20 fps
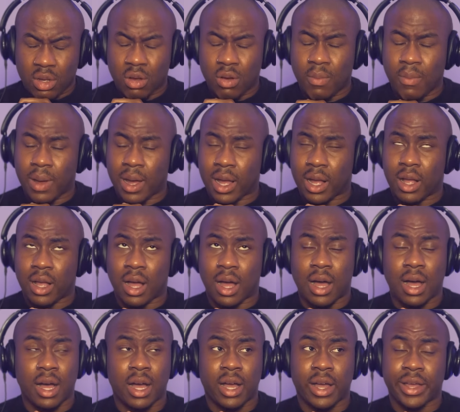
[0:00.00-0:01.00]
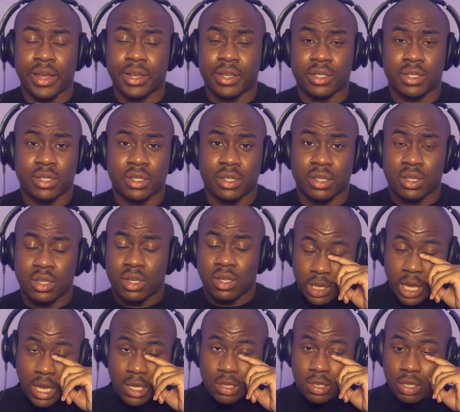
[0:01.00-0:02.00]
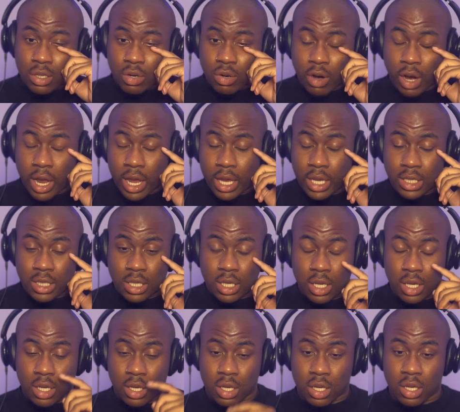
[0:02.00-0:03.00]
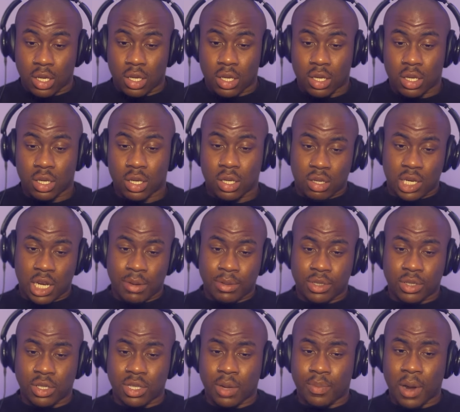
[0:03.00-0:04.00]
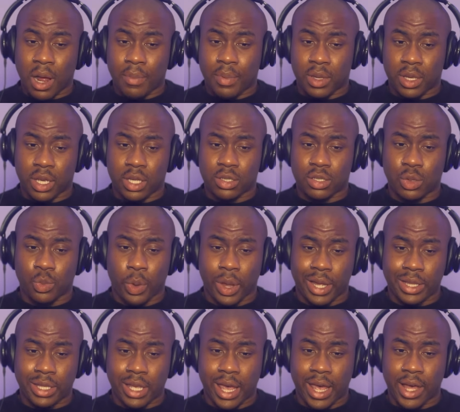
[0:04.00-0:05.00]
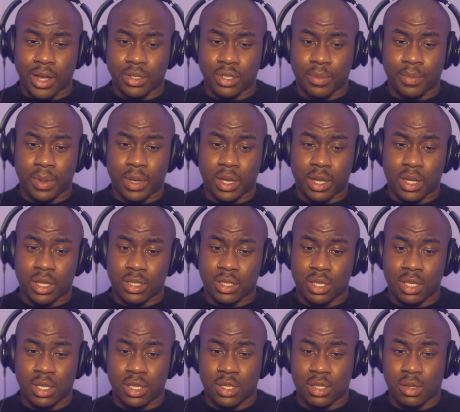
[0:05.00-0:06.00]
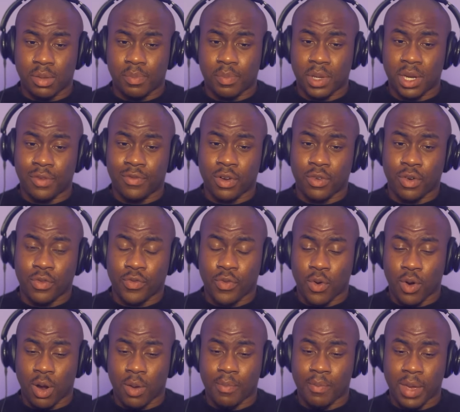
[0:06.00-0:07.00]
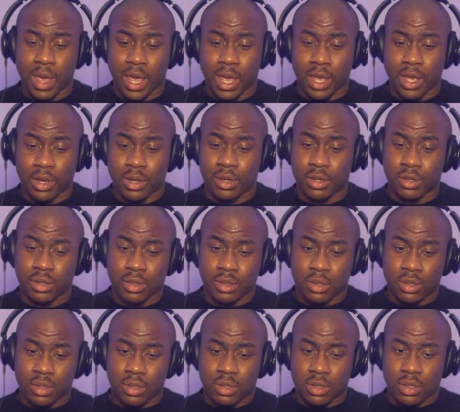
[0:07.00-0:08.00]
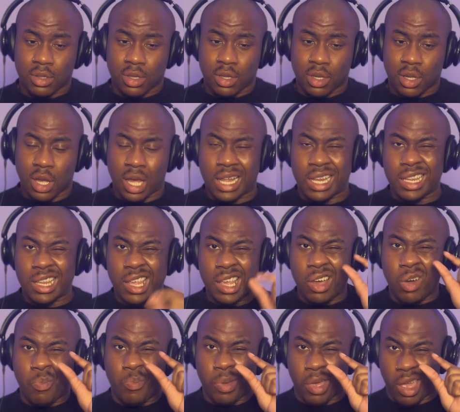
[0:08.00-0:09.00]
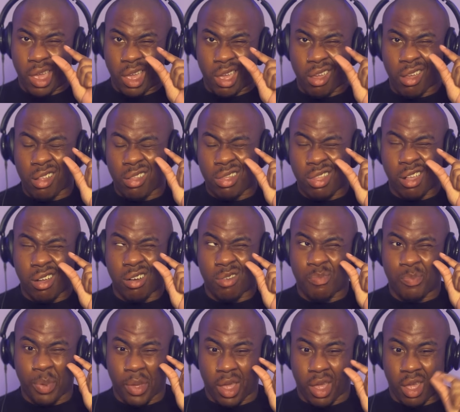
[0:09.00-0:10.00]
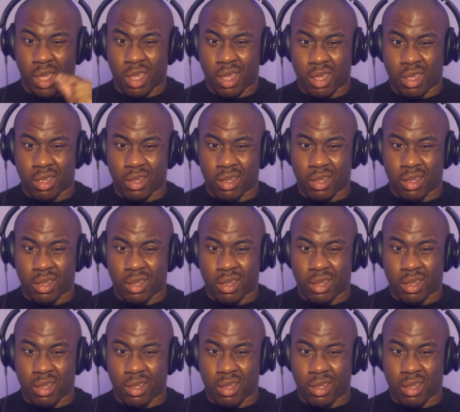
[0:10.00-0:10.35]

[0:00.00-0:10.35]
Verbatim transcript: Oh my gosh, that's crazy. And I'm sure that probably eats away at the Hound a bit, because he's a bit of a reformed man. A little bit, a little bit.